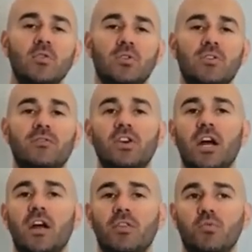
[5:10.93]
with a very
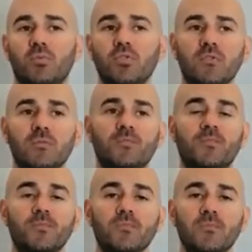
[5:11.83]
high throughput.
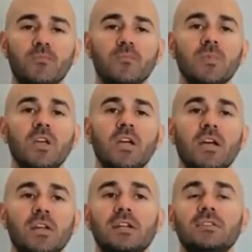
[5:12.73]

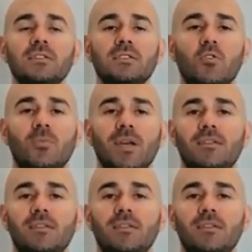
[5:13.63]
Next is low maintenance.